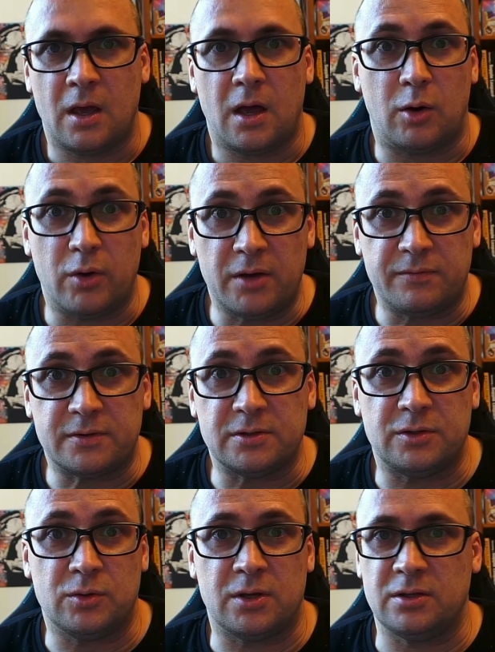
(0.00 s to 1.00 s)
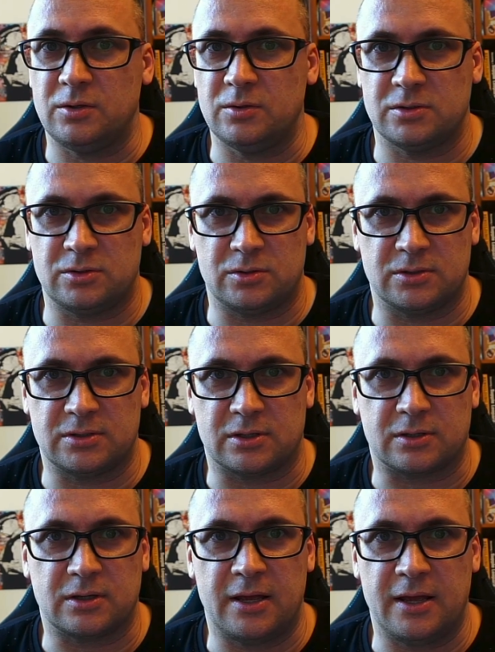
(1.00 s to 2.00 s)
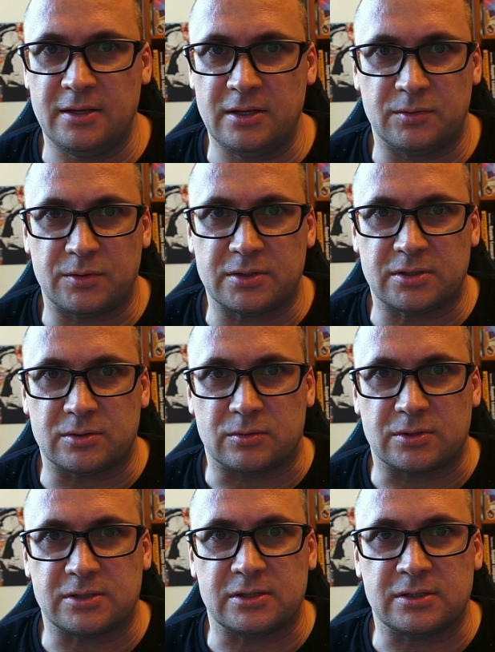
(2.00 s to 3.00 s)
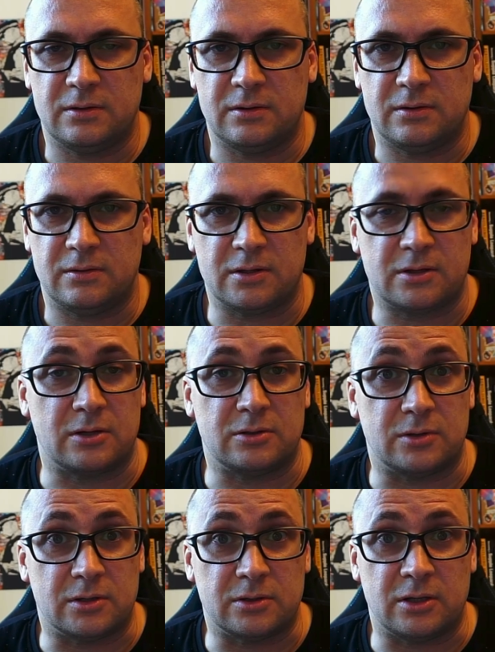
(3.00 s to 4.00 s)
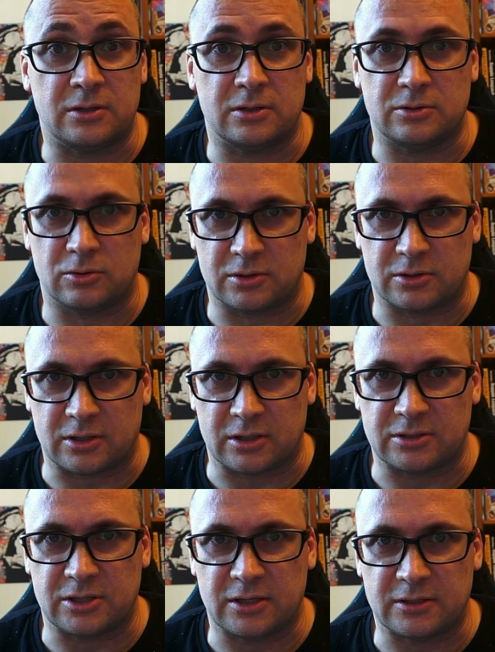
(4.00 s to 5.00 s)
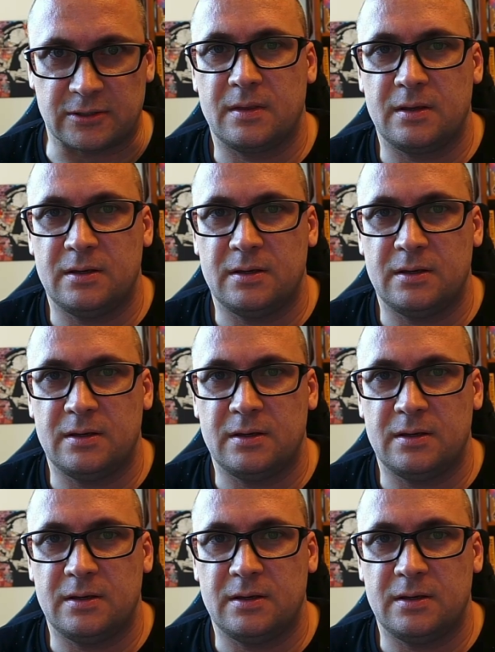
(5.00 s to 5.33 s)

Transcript: However, you can use it to start any resources that can run in a Docker container.